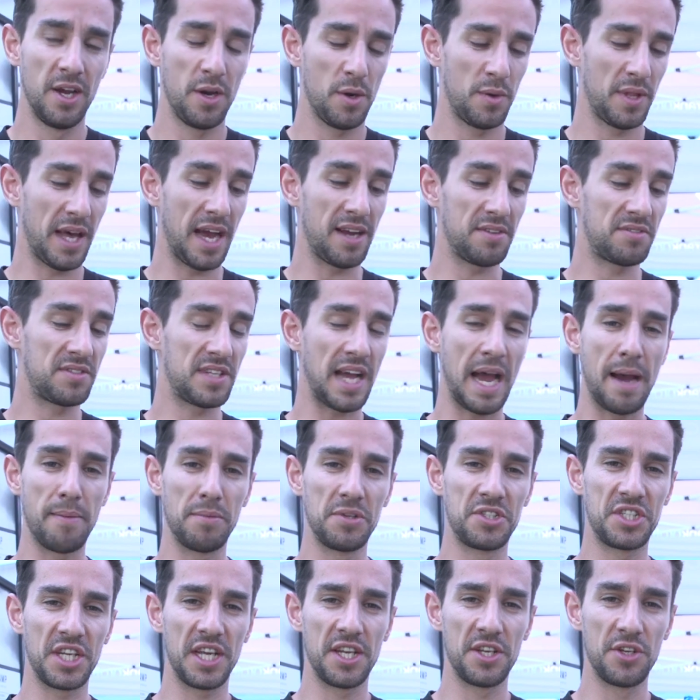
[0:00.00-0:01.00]
without
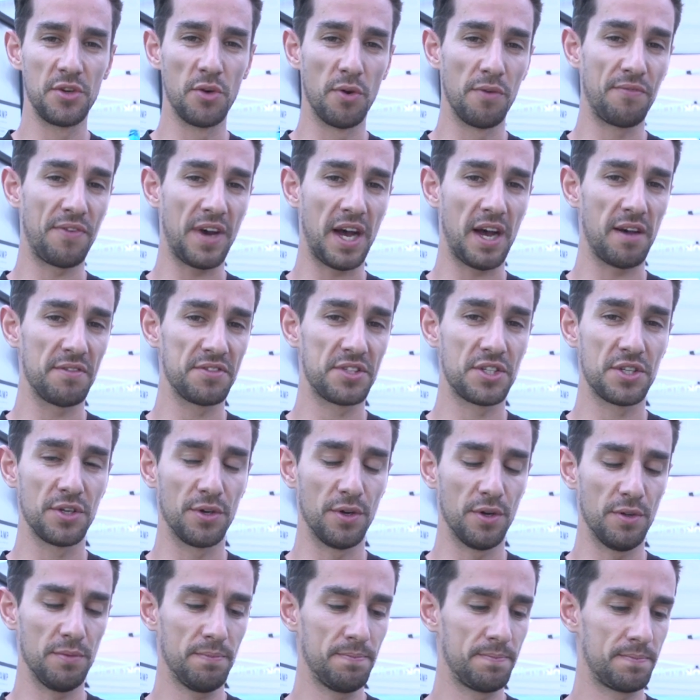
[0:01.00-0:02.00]
damaging your valves at all.